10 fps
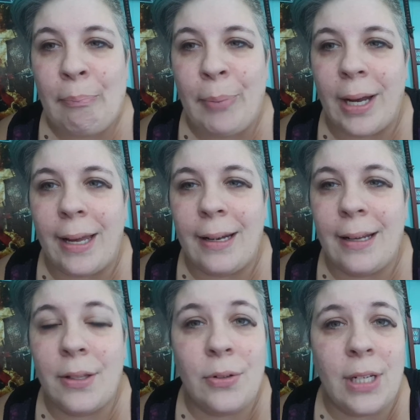But
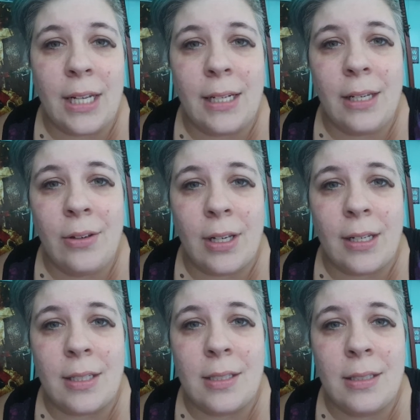other than that, you
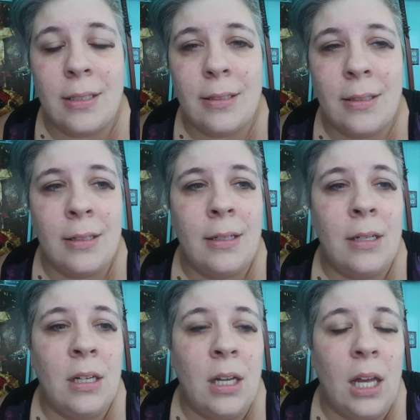guys,
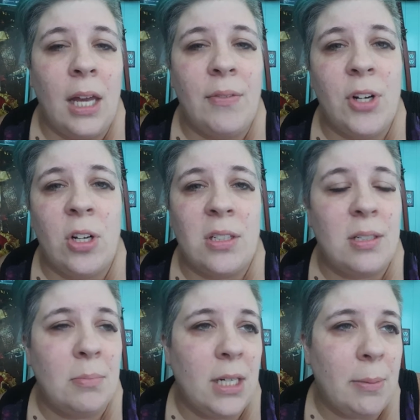have an
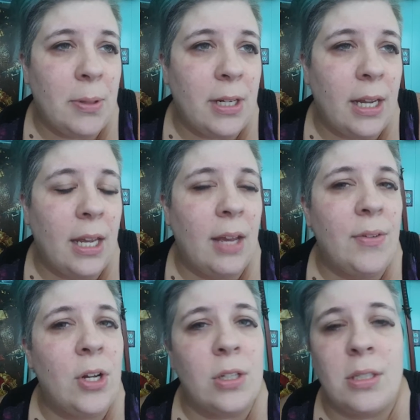awesome Labor Day. Have
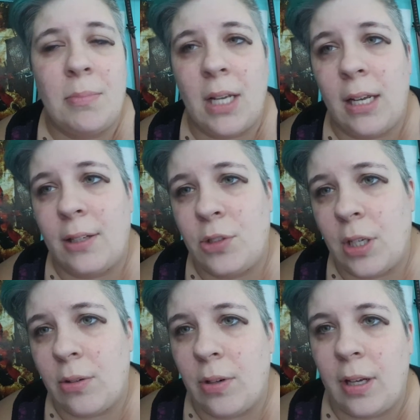an awesome day in
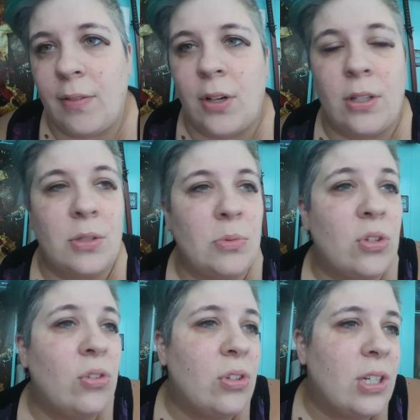general. Have an awesome
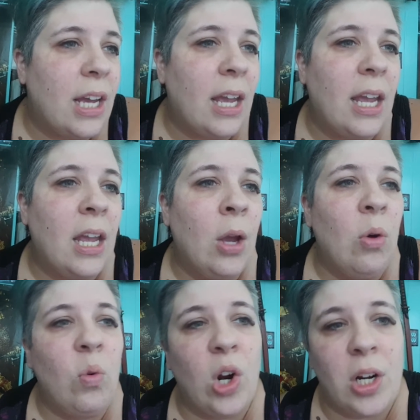school day,
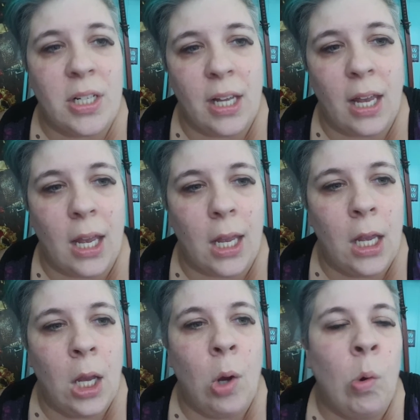work
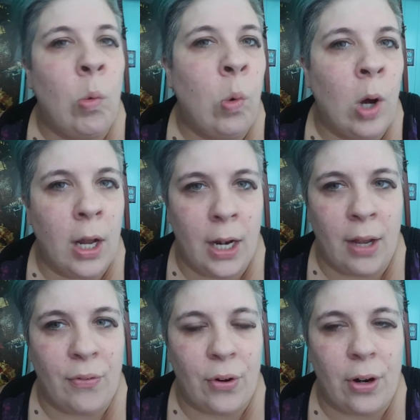day,
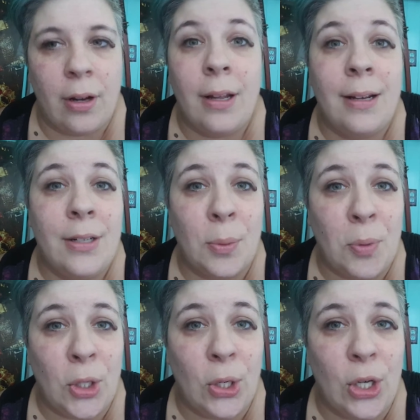whatever,
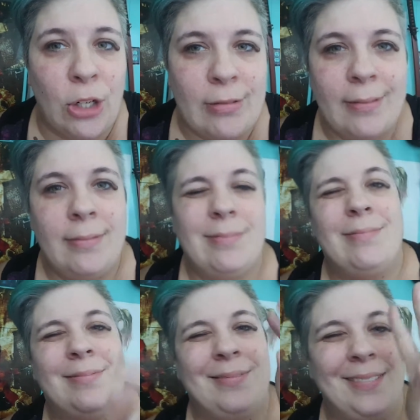tomorrow.
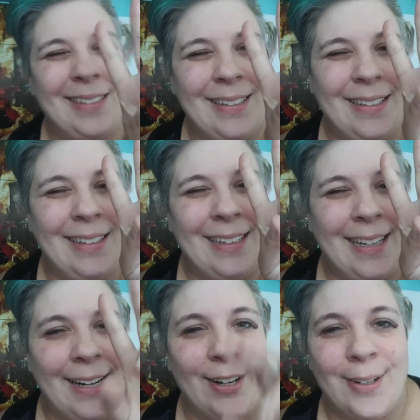
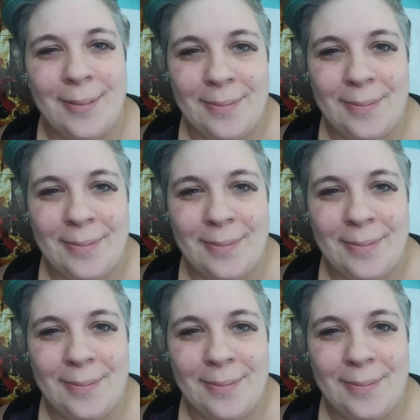Later.